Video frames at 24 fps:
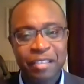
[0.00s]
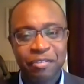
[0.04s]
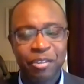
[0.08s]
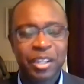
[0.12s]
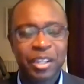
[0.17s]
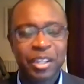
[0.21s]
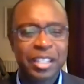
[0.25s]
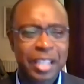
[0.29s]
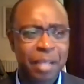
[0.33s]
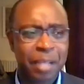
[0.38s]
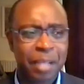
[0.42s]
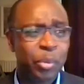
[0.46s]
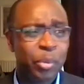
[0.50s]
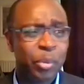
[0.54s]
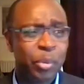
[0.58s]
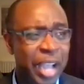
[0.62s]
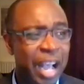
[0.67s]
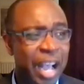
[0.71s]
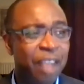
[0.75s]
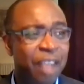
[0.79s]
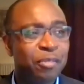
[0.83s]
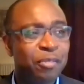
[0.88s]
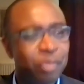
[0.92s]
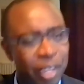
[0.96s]
For example, we
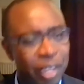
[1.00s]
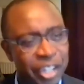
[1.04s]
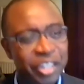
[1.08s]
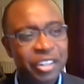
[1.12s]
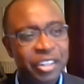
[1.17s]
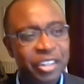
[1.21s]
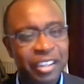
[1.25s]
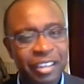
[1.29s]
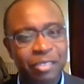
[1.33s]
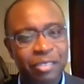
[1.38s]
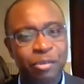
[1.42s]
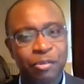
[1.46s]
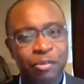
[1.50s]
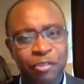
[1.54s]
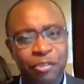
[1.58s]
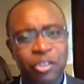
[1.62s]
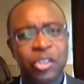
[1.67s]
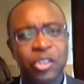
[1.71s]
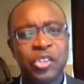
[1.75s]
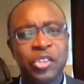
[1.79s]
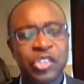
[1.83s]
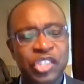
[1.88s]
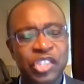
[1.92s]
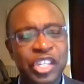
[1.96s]
have one
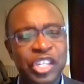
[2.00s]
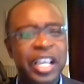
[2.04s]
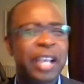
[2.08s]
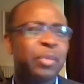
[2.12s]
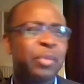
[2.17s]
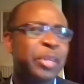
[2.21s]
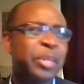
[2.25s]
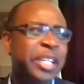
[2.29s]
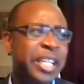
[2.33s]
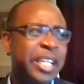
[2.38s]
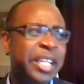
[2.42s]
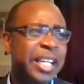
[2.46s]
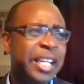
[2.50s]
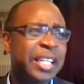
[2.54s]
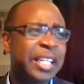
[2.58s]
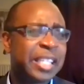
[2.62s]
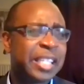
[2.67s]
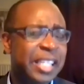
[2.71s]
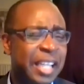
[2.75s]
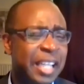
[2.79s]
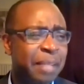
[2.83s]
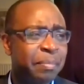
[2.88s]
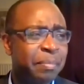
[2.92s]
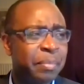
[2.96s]
volunteer. We needed
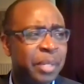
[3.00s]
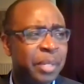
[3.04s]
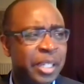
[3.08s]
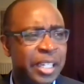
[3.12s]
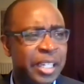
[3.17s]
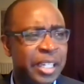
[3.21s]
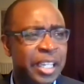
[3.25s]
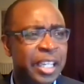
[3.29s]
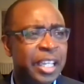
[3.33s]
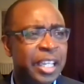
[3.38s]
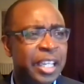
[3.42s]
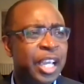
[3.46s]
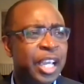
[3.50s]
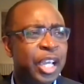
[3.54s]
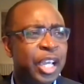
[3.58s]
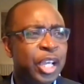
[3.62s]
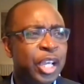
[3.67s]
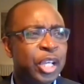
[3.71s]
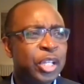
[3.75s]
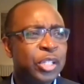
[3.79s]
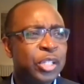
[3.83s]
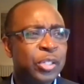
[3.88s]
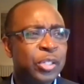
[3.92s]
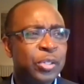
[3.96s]
somebody
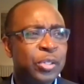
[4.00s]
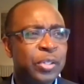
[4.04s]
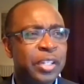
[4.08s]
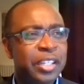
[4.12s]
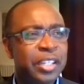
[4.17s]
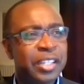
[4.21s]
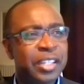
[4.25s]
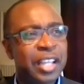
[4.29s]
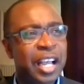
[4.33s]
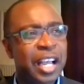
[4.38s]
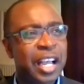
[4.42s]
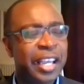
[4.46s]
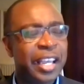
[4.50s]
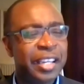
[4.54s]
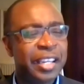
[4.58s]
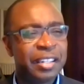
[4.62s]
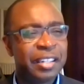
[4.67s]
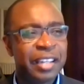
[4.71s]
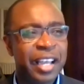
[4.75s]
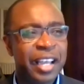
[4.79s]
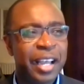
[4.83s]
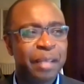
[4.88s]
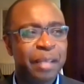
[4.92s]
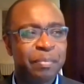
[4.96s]
to
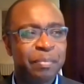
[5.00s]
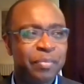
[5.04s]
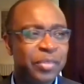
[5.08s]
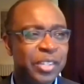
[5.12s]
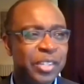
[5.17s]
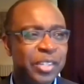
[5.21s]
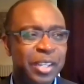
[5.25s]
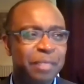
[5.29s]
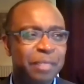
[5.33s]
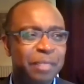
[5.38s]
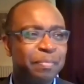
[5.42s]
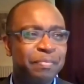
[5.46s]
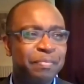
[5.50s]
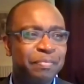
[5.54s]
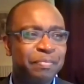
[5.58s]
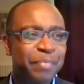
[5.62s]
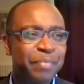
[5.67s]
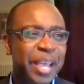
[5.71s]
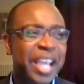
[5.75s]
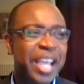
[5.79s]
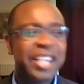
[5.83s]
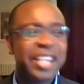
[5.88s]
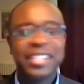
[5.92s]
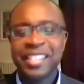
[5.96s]
design some
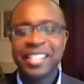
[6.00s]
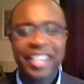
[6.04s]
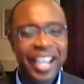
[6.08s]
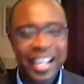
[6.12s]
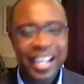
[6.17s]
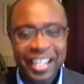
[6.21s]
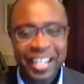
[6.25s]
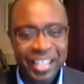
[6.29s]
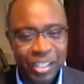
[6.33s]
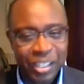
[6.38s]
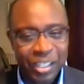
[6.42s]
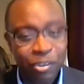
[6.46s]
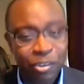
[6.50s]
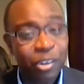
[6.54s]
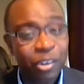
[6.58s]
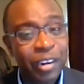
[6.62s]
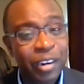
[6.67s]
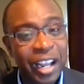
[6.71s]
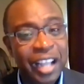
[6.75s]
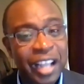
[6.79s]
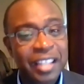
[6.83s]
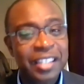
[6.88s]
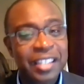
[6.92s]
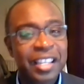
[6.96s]
paintings for
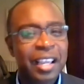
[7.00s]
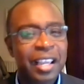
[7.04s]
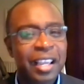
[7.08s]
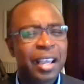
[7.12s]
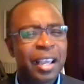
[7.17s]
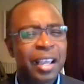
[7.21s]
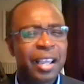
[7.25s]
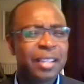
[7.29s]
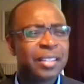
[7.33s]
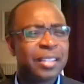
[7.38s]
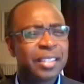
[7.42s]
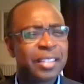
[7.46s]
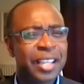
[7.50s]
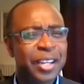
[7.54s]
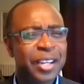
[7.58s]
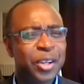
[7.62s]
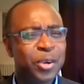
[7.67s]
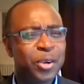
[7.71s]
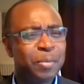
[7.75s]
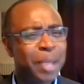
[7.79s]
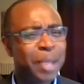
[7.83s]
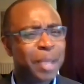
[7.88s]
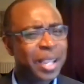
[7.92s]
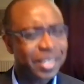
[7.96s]
us. And she said,
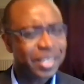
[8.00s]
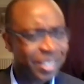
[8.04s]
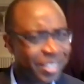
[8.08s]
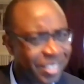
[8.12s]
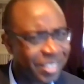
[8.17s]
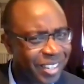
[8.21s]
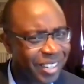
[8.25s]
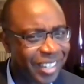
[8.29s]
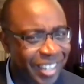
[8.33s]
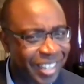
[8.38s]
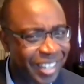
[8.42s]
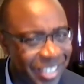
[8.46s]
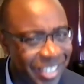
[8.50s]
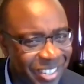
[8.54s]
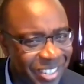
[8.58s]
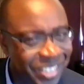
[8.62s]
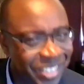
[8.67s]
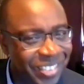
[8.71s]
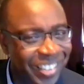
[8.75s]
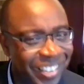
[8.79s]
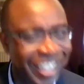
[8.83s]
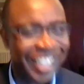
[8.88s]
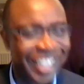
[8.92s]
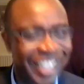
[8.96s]
oh, my sister can
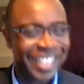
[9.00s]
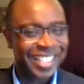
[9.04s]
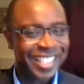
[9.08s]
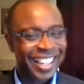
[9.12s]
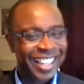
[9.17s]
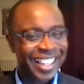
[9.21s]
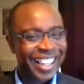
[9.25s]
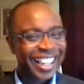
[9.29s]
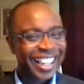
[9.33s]
do that.